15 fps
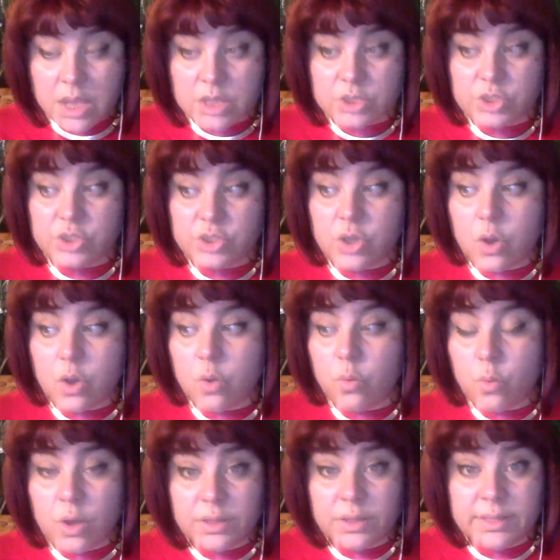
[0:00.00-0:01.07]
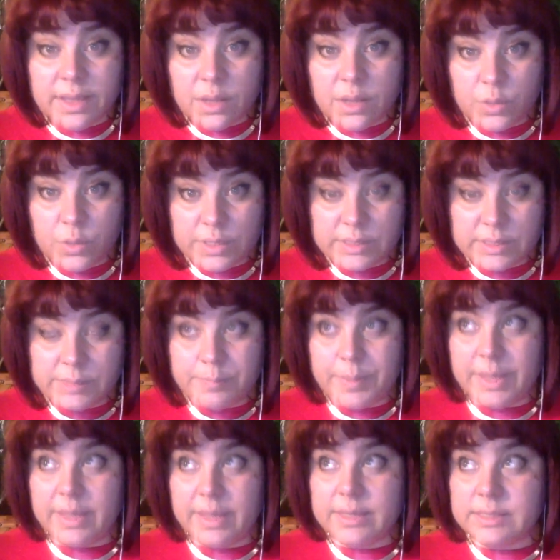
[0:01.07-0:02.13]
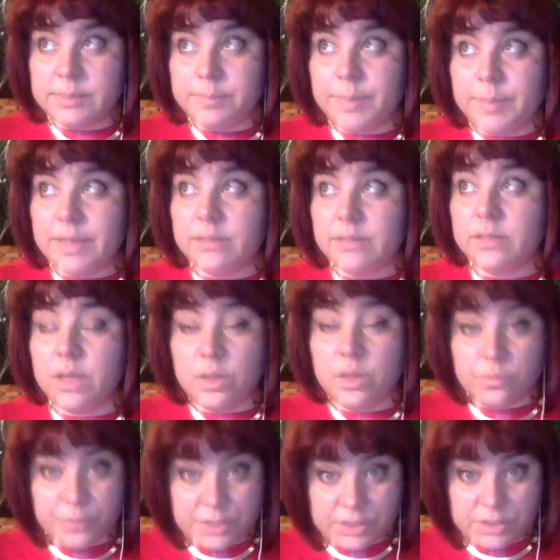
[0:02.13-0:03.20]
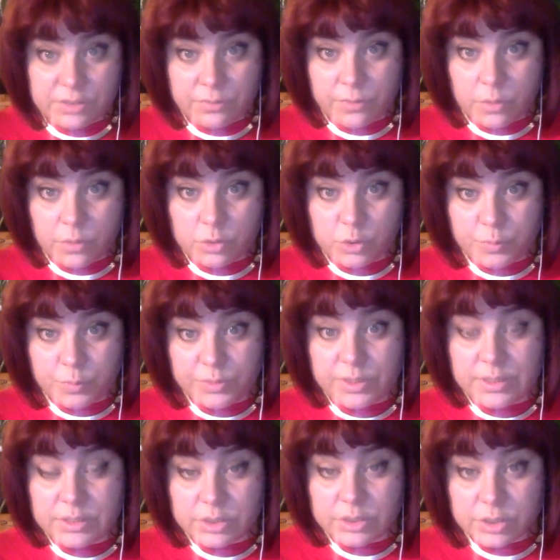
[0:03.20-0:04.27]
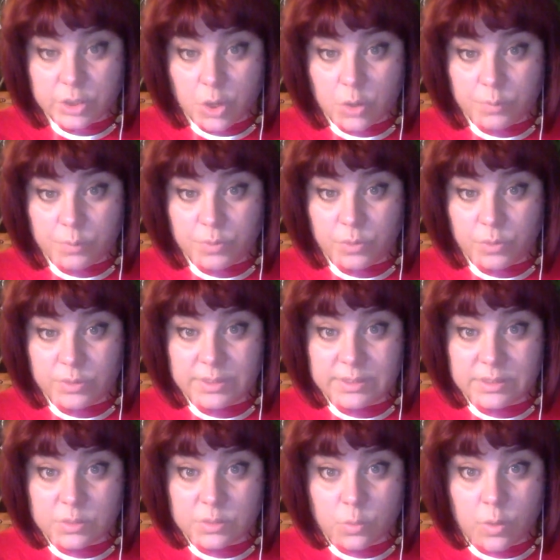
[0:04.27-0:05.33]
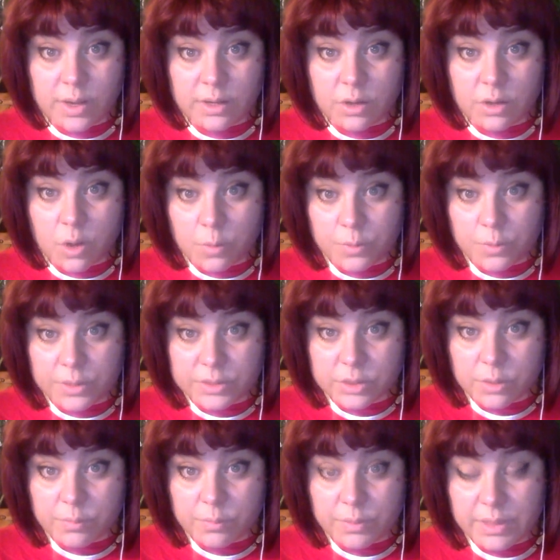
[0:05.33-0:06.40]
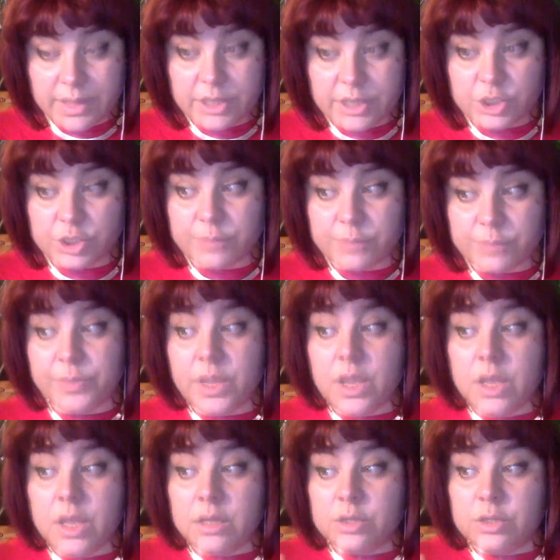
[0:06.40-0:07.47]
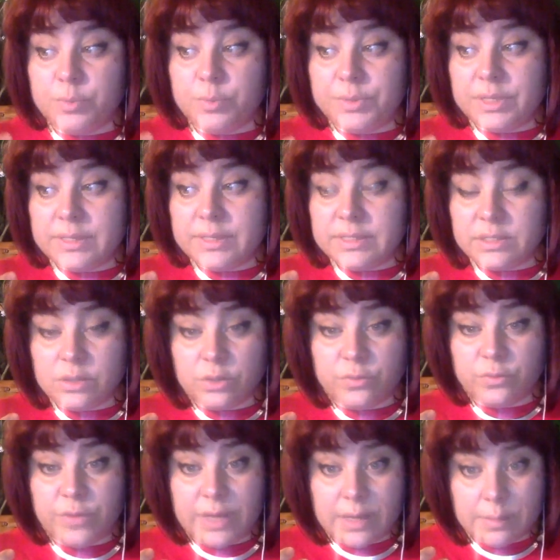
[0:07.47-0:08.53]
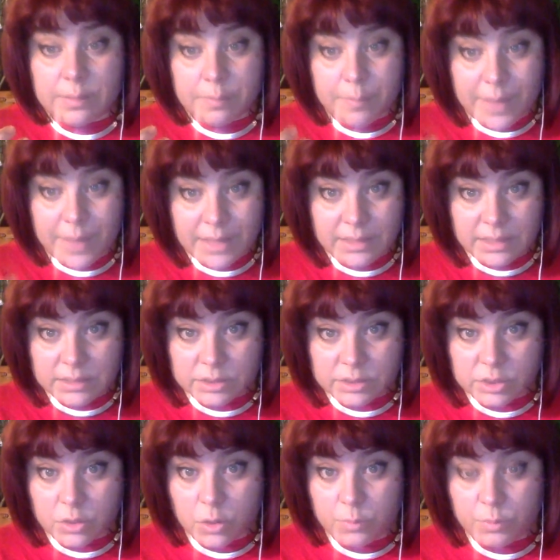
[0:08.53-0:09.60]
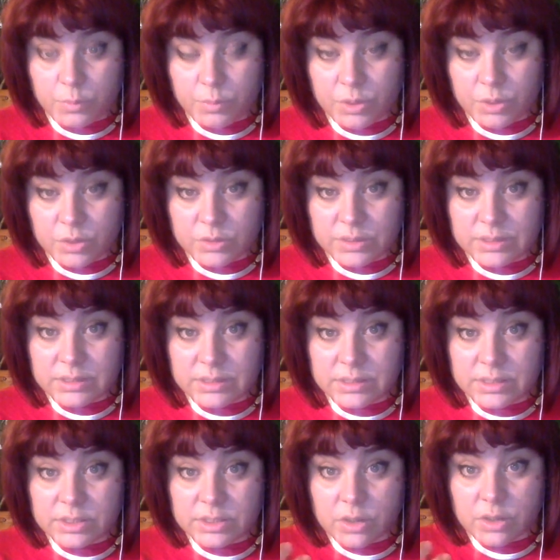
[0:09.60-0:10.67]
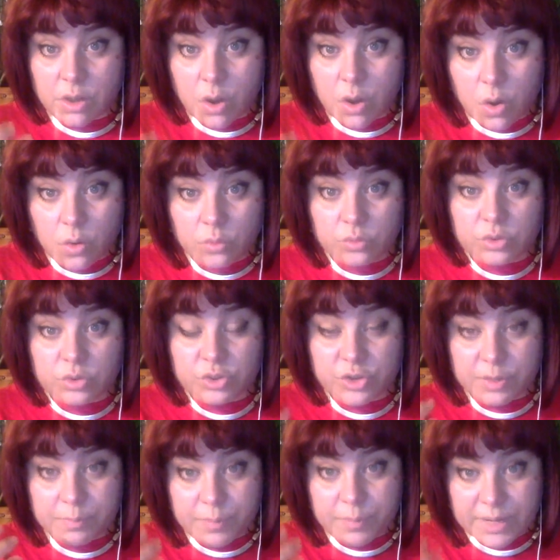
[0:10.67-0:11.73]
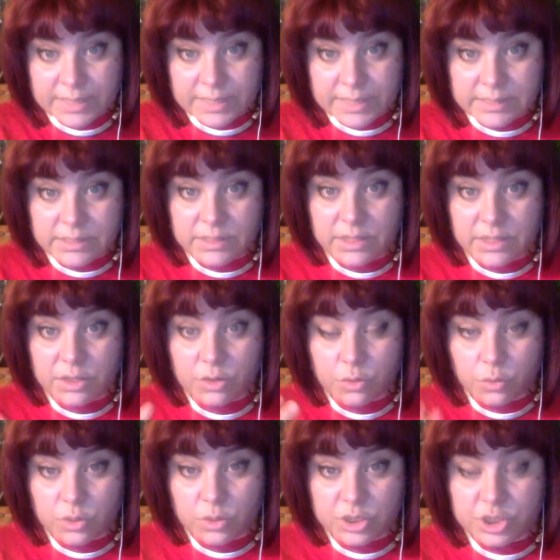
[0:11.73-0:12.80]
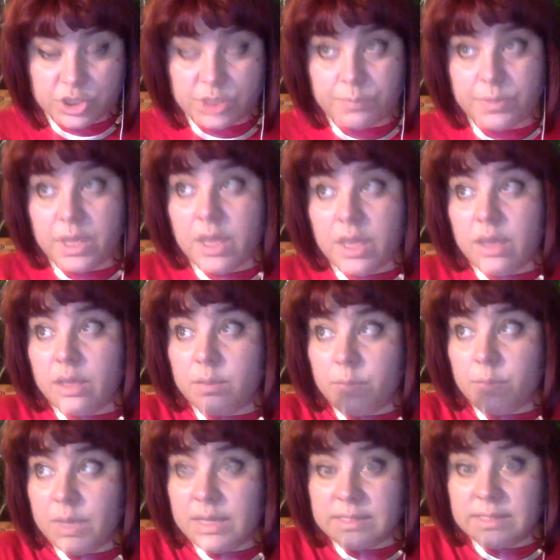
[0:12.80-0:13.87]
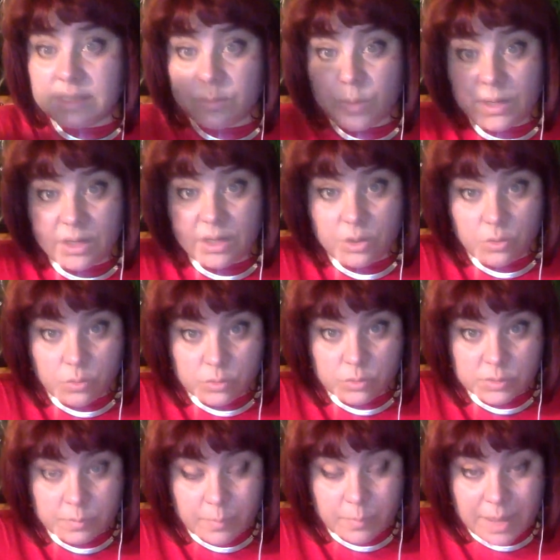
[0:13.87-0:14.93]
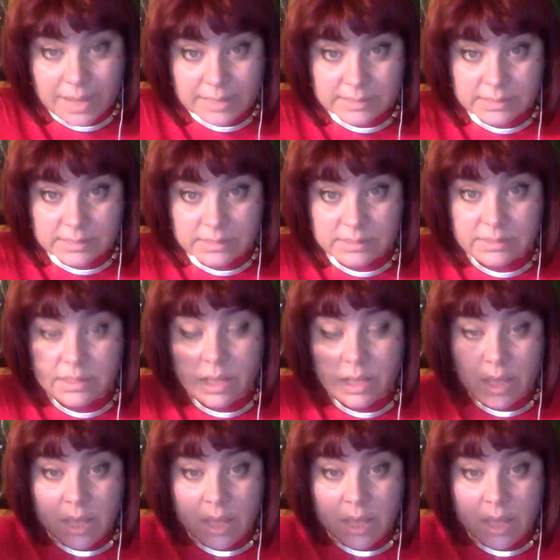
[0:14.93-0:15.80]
So what can we expect? First of all, Jupiter in Scorpio, this is quite a complex combination. Jupiter is not feeling bad in Scorpio because this is his own triplicity rulership. It means that when he rules Pisces,